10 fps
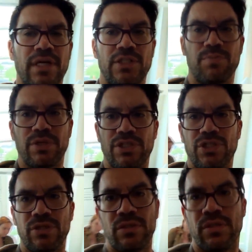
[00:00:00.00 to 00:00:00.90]

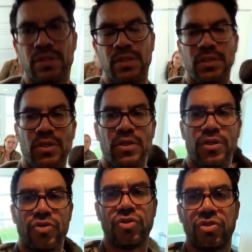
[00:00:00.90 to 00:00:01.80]
Knightsbridge.
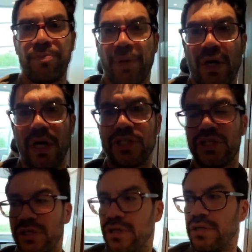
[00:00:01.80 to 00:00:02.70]
This is the
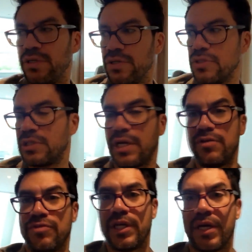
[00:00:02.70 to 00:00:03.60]
posh side
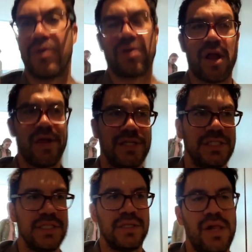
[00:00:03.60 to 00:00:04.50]
of town.
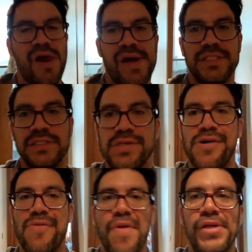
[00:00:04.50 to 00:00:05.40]

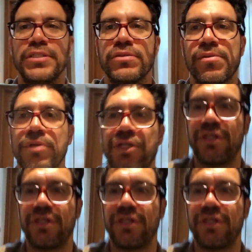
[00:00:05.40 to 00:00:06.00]
Oh, I'm gonna